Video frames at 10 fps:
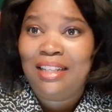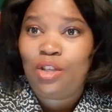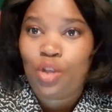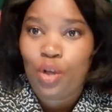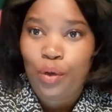
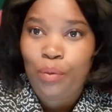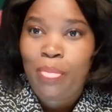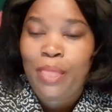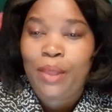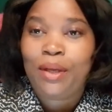So
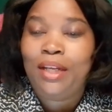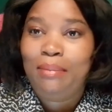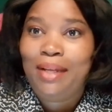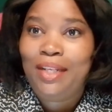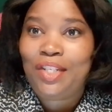you can
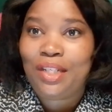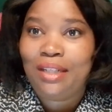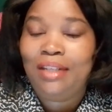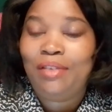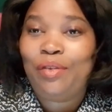imagine,
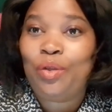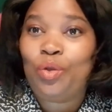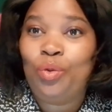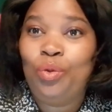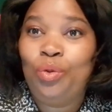if you
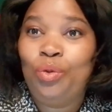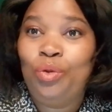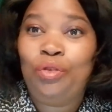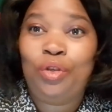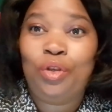
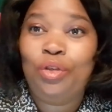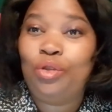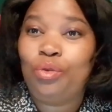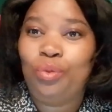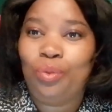don't
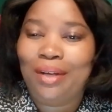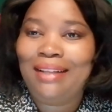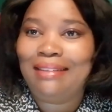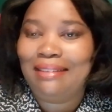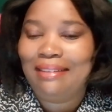do
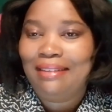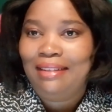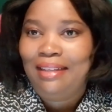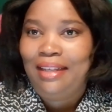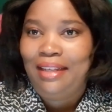well
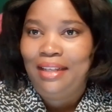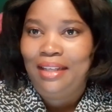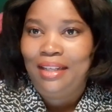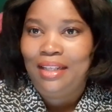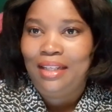
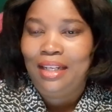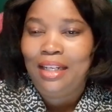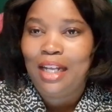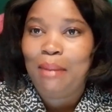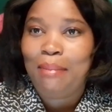
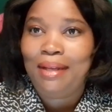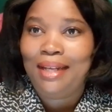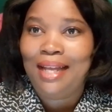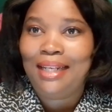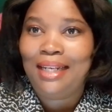in company
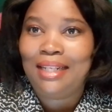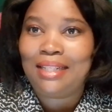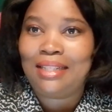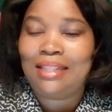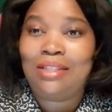
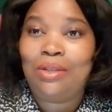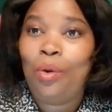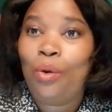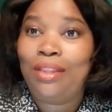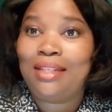analysis,
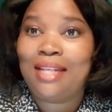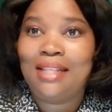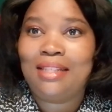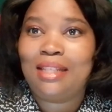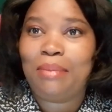the
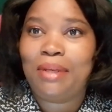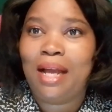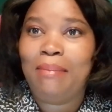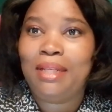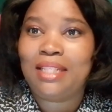chances are
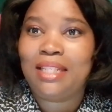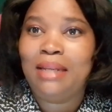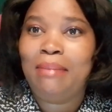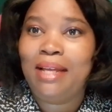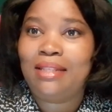becoming
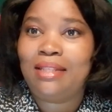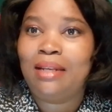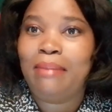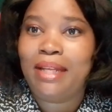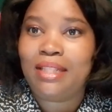slimmer and
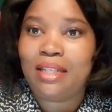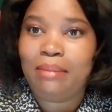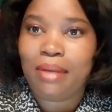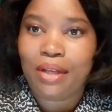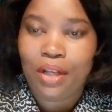slimmer and
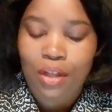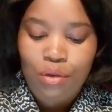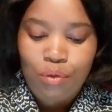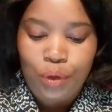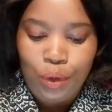slimmer
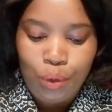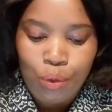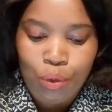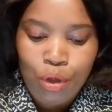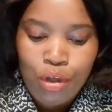for
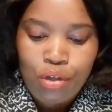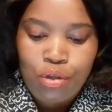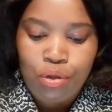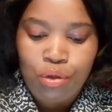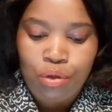you
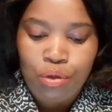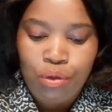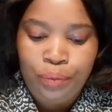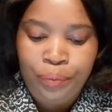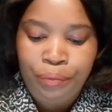
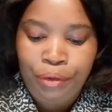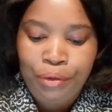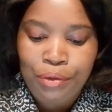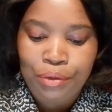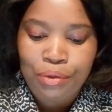
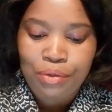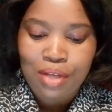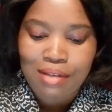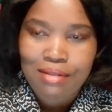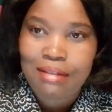to
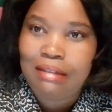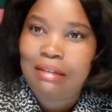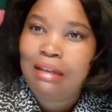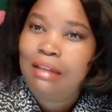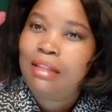succeed.
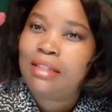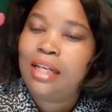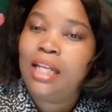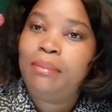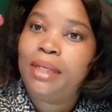The
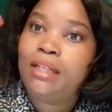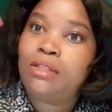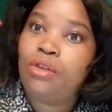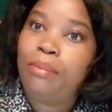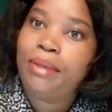second biggest
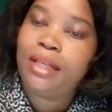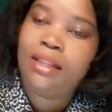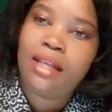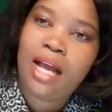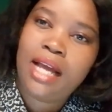topic in
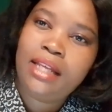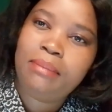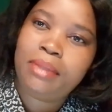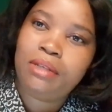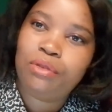the
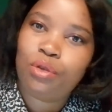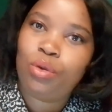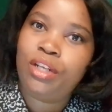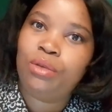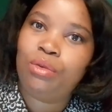IEB for
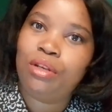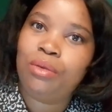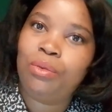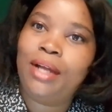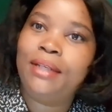
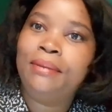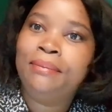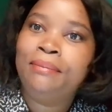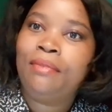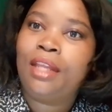2021,
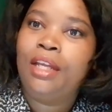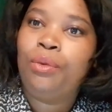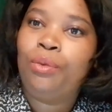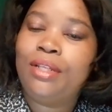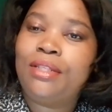it
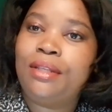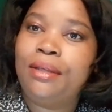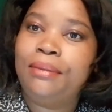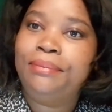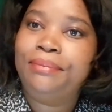was the,